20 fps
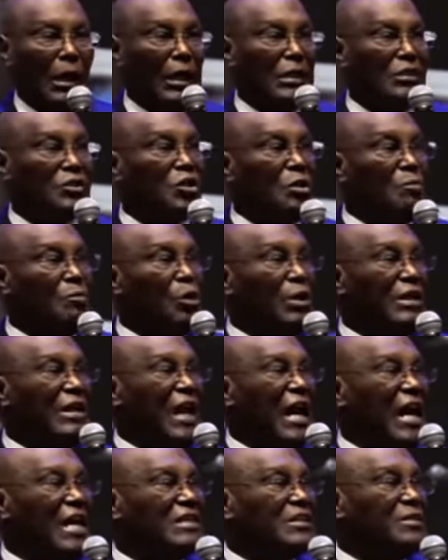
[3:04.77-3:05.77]
And
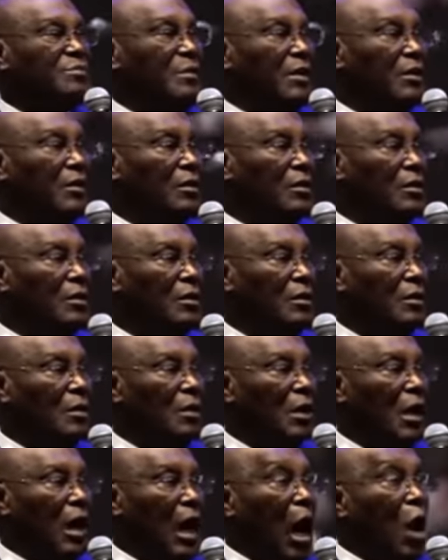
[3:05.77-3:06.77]
somebody asked me,
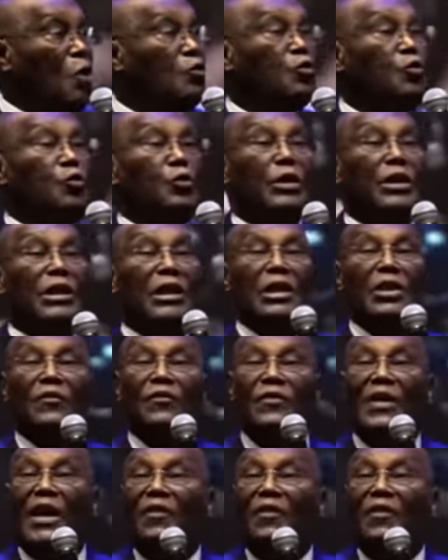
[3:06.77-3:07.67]
how do you give